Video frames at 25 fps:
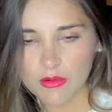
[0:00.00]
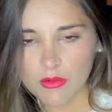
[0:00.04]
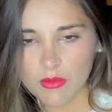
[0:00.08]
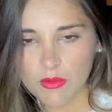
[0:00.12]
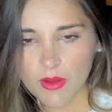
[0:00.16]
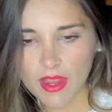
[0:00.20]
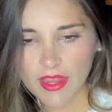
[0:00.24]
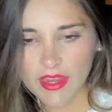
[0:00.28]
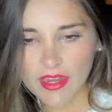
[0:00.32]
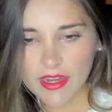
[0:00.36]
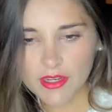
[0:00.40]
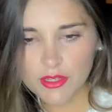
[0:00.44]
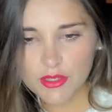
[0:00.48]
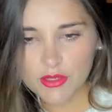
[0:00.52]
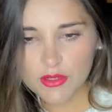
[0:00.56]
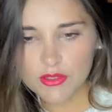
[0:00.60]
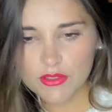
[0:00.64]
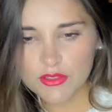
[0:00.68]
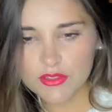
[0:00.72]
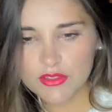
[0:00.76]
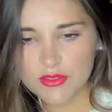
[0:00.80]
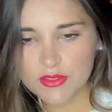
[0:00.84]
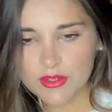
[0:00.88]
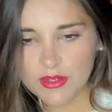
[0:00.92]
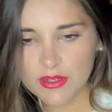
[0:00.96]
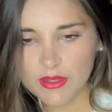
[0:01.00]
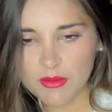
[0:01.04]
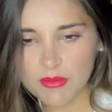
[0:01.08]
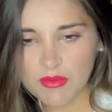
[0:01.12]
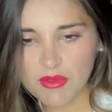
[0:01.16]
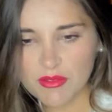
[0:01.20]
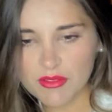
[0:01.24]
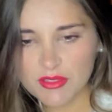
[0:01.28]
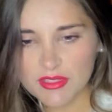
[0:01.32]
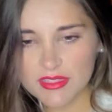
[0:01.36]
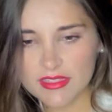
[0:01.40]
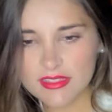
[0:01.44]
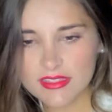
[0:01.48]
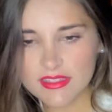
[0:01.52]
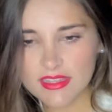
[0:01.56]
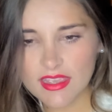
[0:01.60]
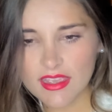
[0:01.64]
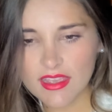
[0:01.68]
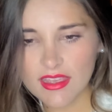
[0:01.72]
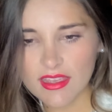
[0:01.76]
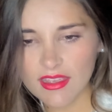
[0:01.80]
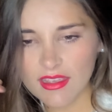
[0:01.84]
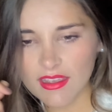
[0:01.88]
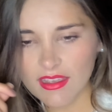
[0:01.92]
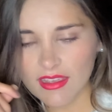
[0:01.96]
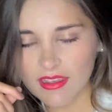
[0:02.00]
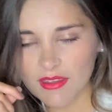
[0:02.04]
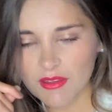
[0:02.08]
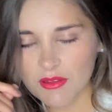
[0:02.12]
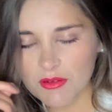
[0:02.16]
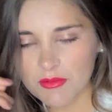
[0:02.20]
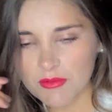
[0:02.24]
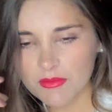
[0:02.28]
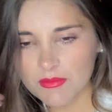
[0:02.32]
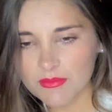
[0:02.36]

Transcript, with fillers: Why are you concerned about this, uh,